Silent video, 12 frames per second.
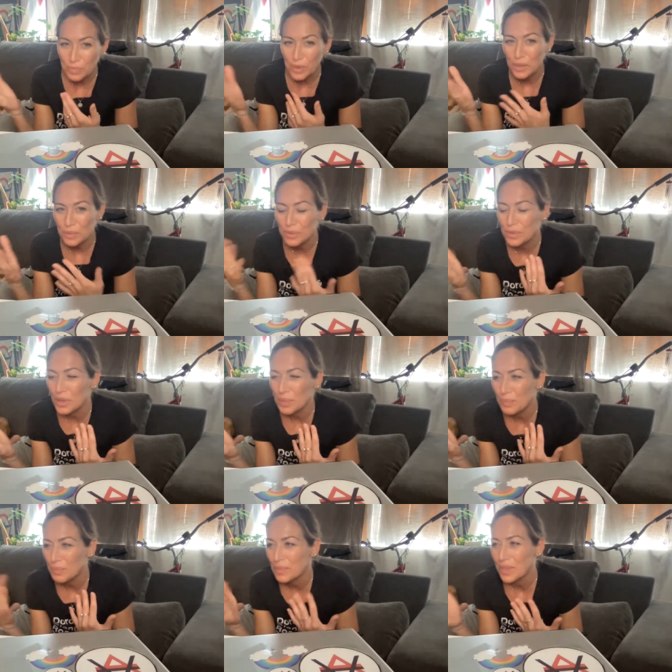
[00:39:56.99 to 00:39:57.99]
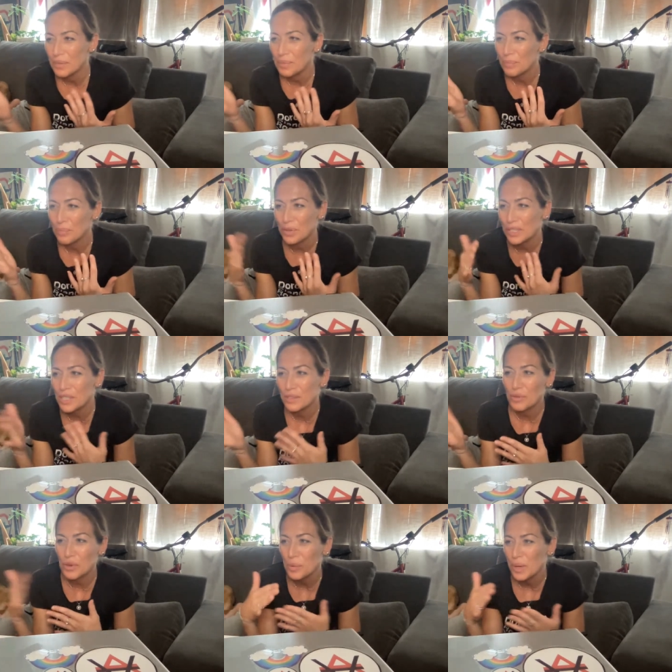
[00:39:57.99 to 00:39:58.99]
the prince
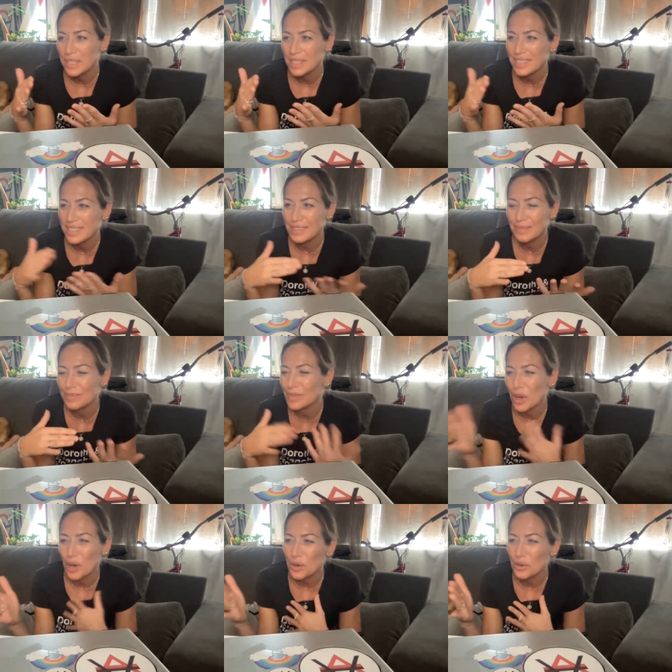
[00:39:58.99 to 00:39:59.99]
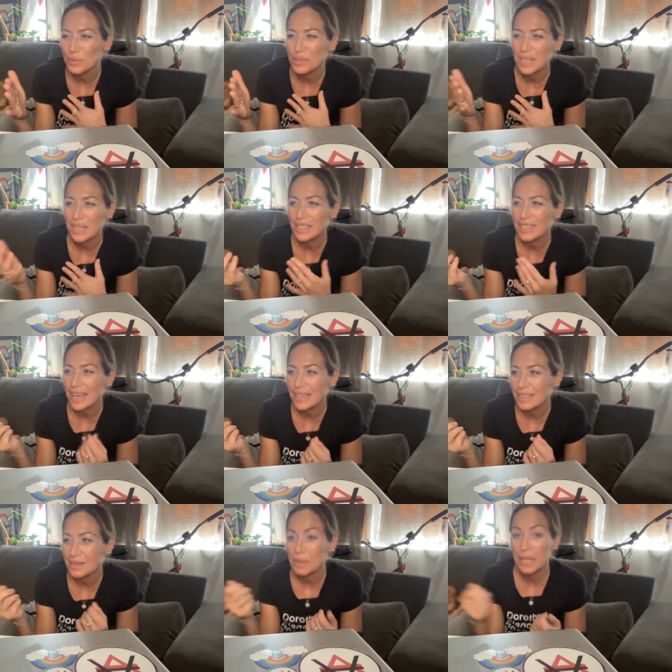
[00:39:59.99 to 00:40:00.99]
of Kuwait's daughter was like
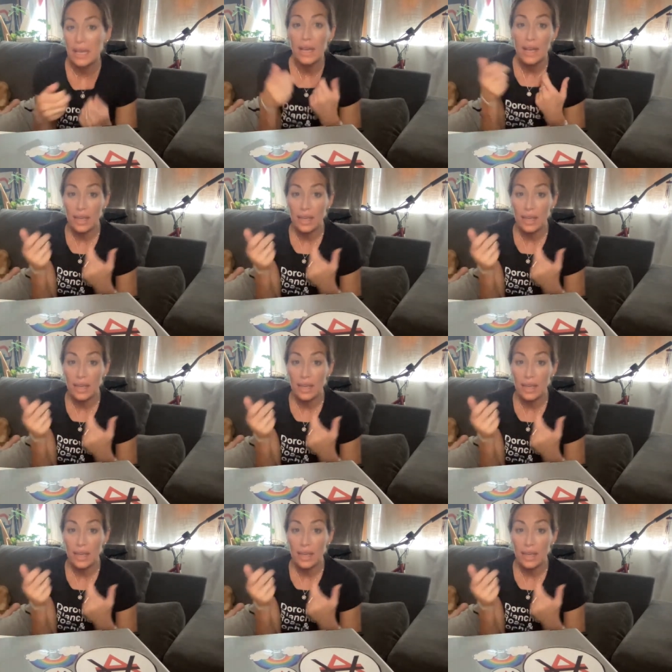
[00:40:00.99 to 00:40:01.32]
texting me like,